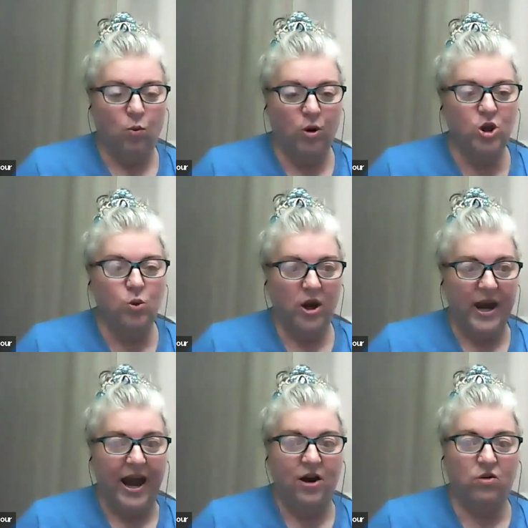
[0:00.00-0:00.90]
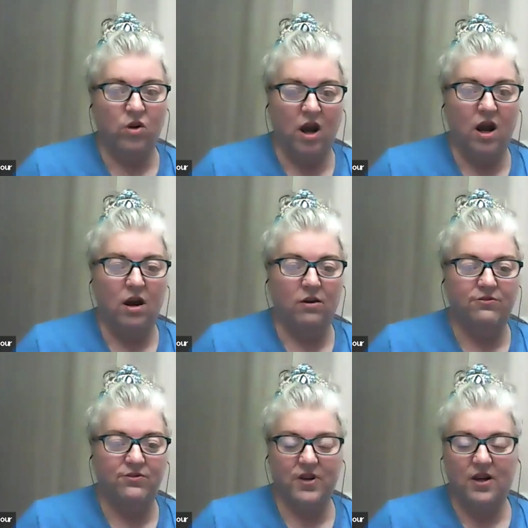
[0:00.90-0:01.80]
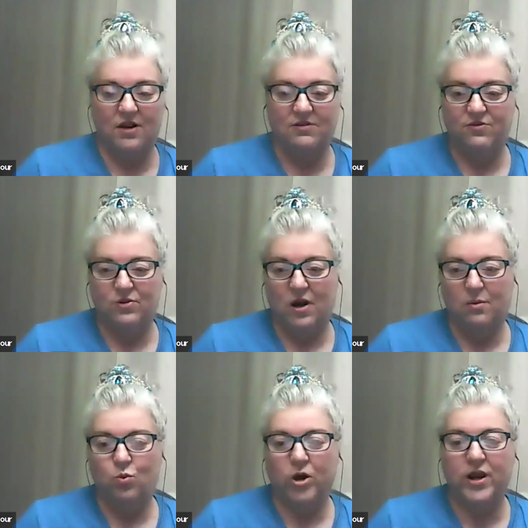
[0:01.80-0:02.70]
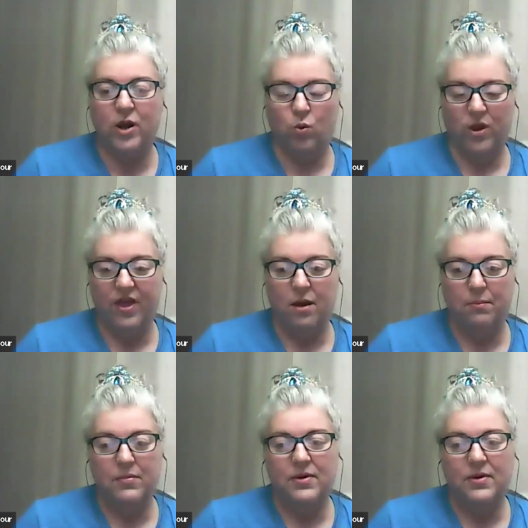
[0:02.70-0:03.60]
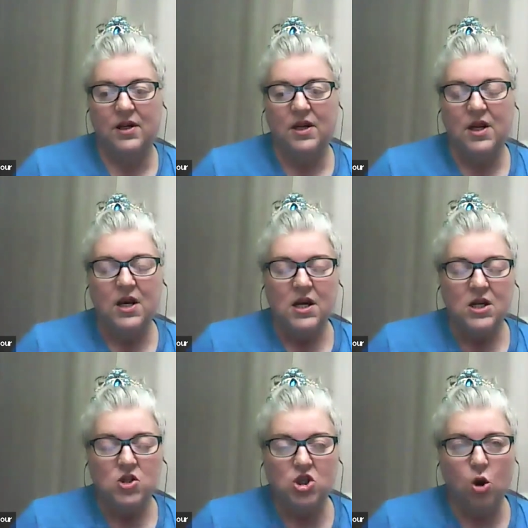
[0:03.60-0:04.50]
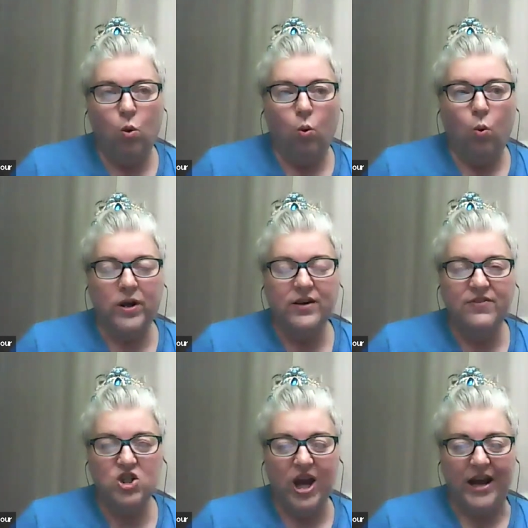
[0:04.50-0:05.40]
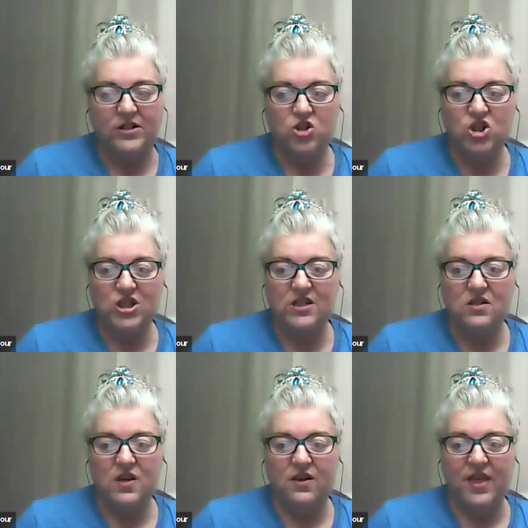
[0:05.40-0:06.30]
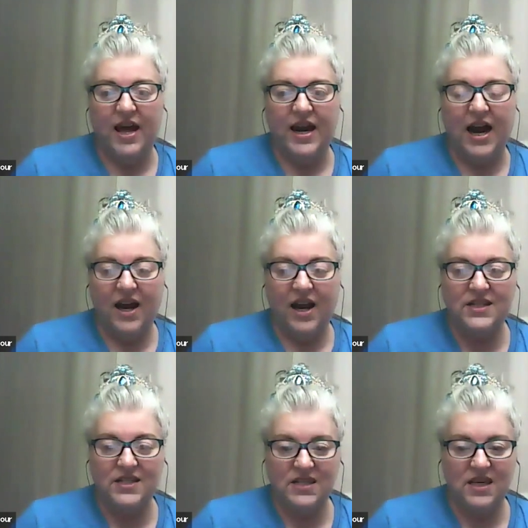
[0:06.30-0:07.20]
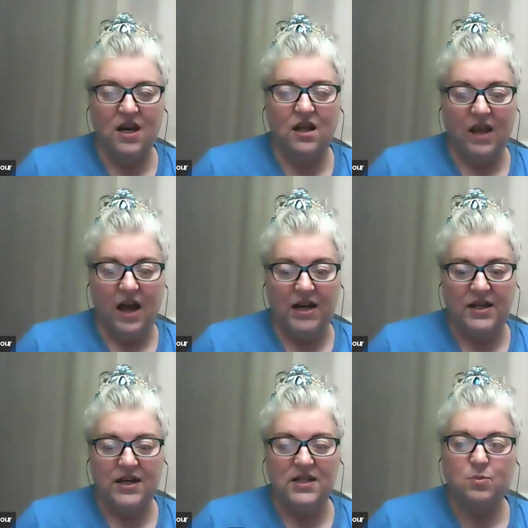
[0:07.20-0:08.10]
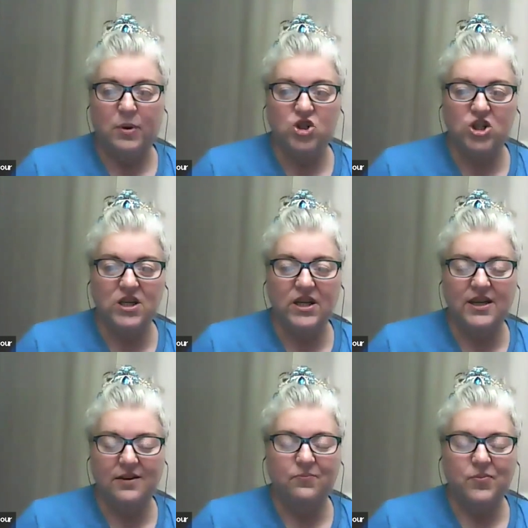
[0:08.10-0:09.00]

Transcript: what you want out of of um, working with them so one of the challenges that i see a lot especially